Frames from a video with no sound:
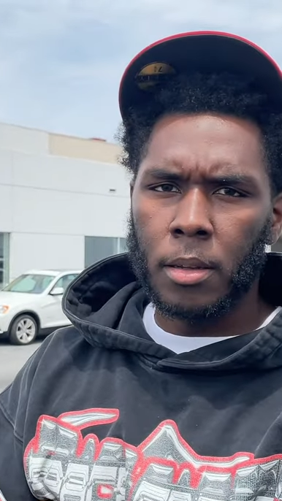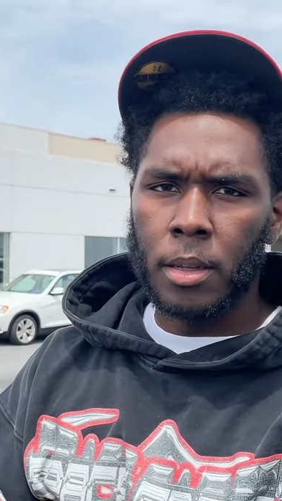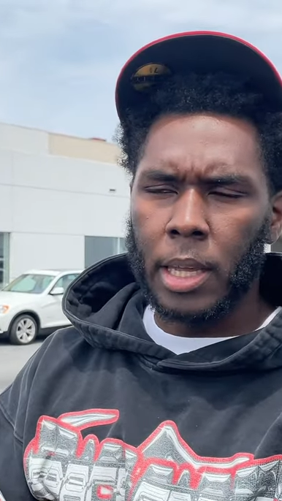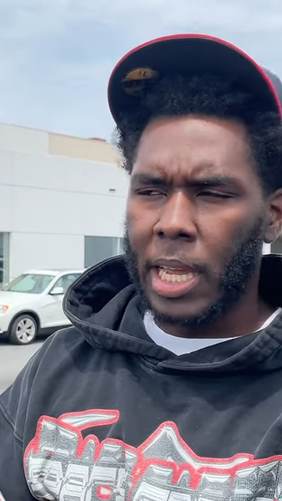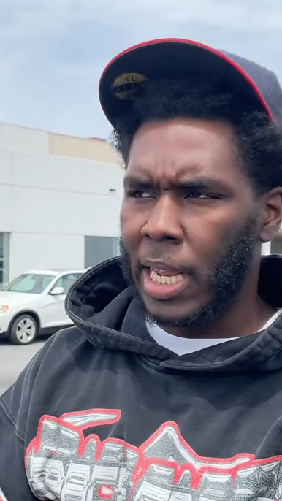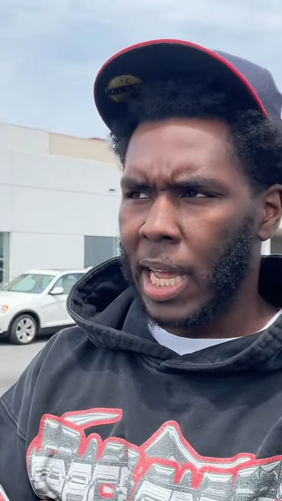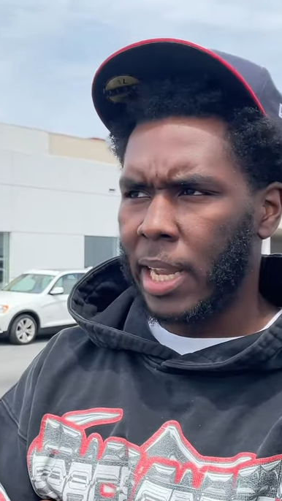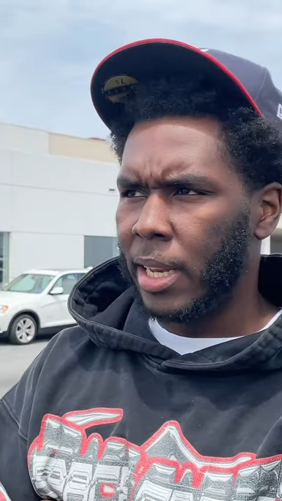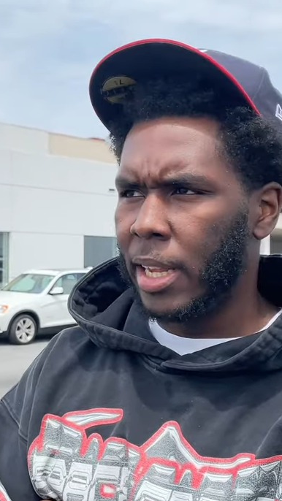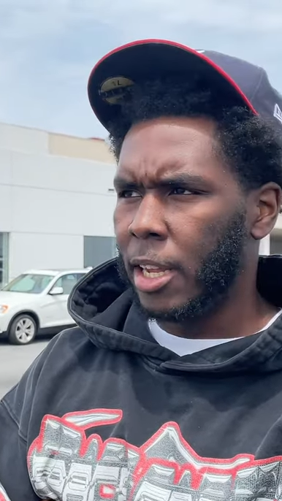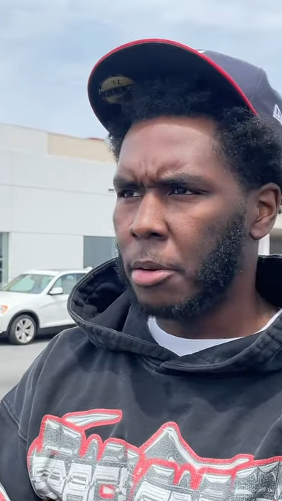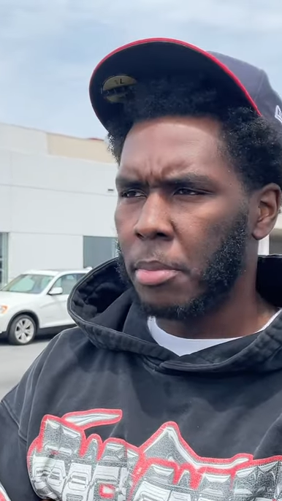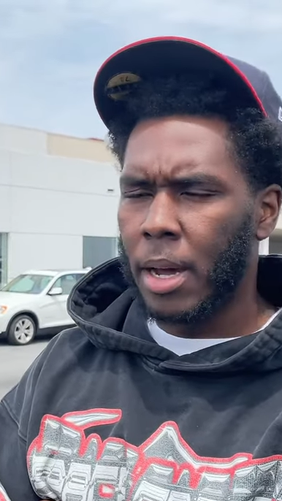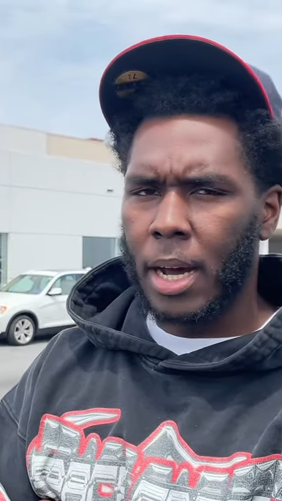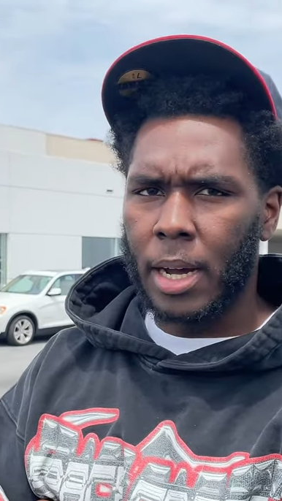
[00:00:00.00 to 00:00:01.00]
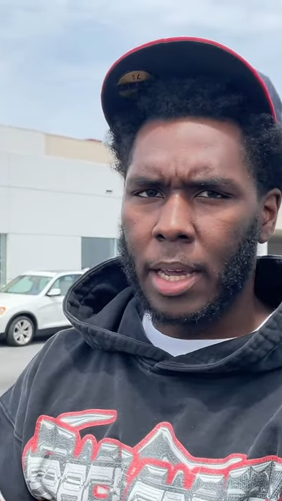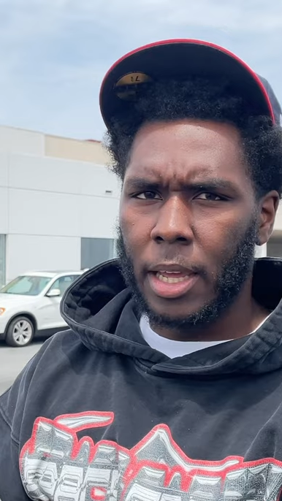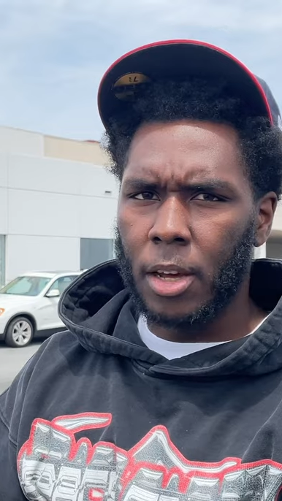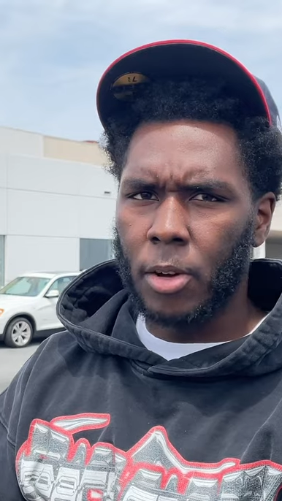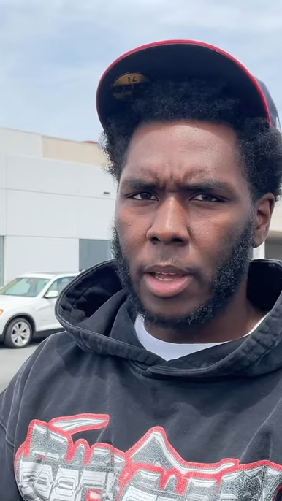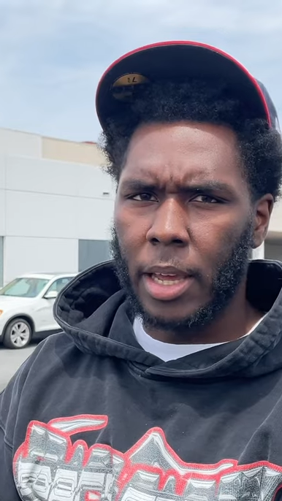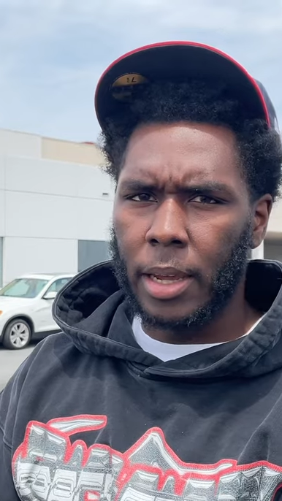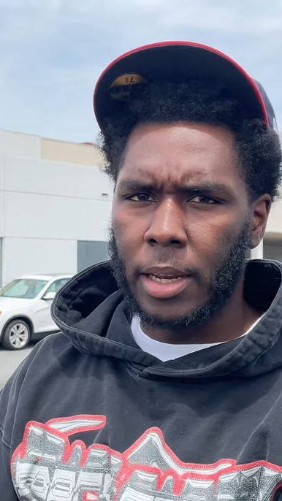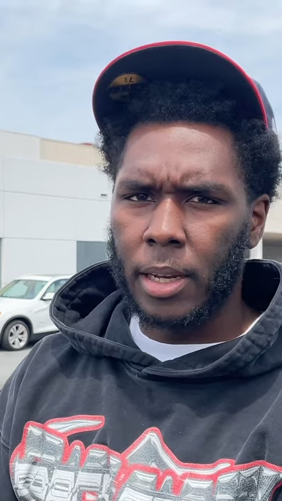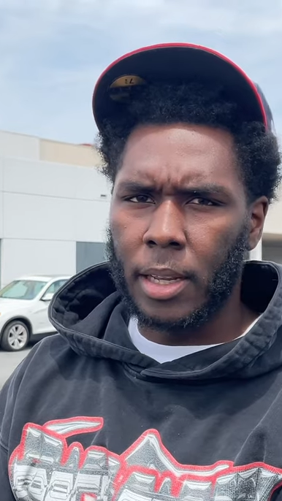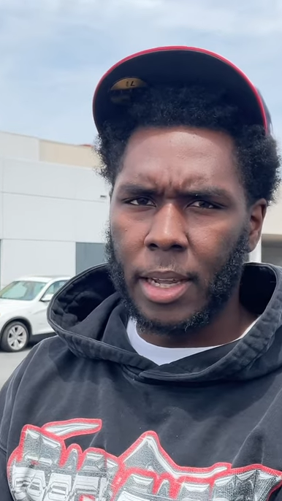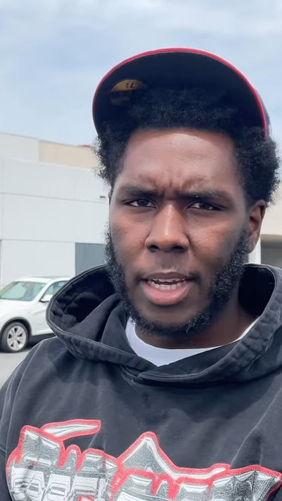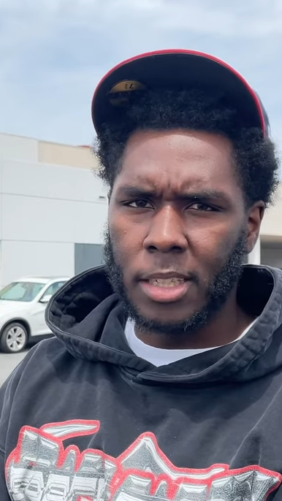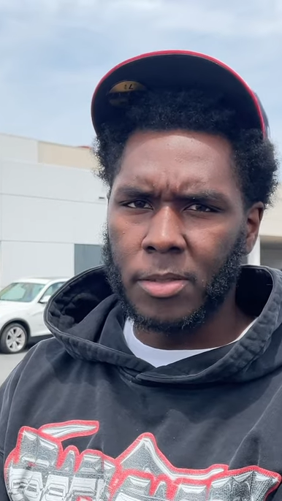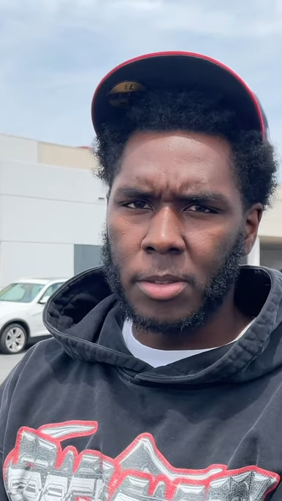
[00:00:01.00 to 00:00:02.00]
and I didn't buy a Hellcat in the
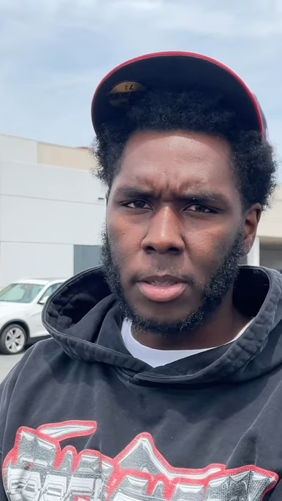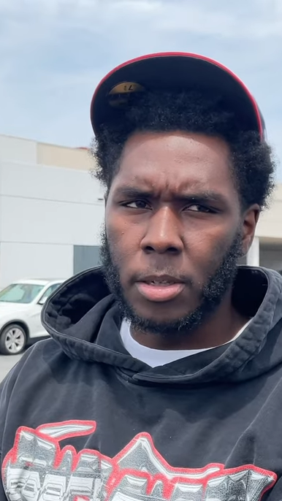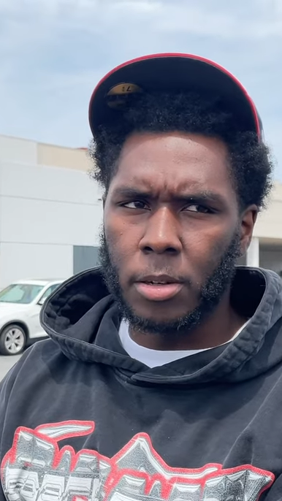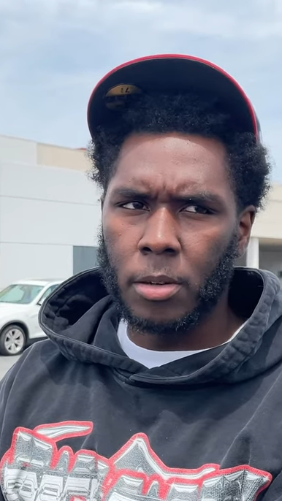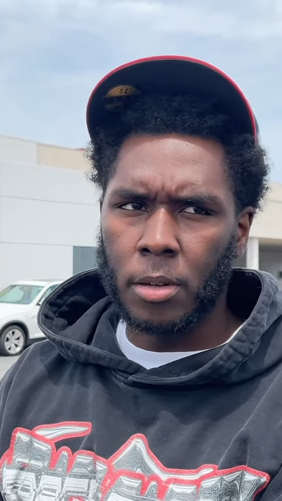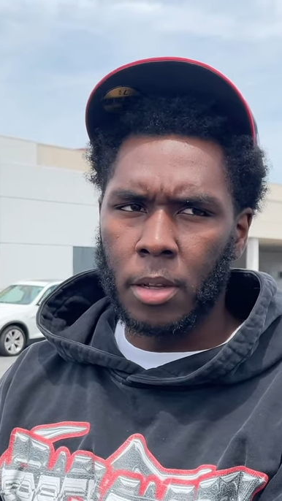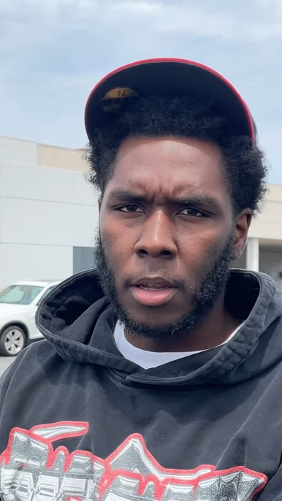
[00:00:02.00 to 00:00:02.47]
last video.